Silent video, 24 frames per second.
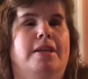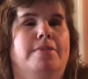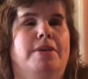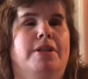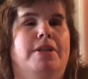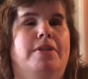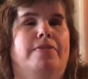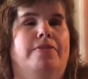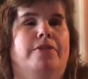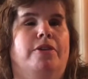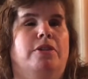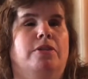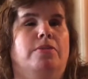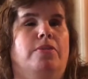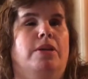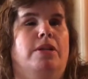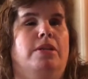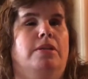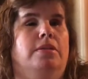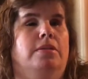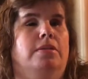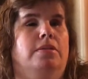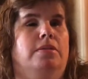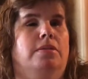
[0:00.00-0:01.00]
give me the first
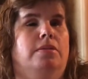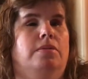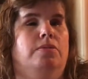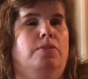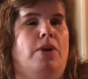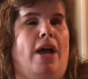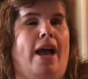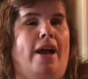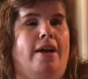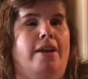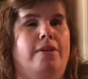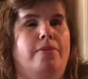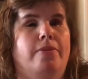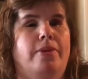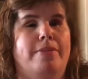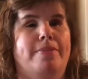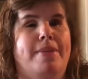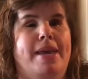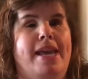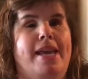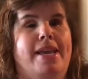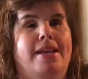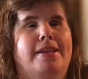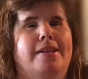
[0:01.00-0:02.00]
one. How did we
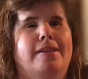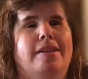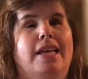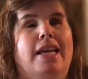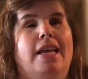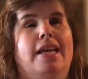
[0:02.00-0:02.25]
meet?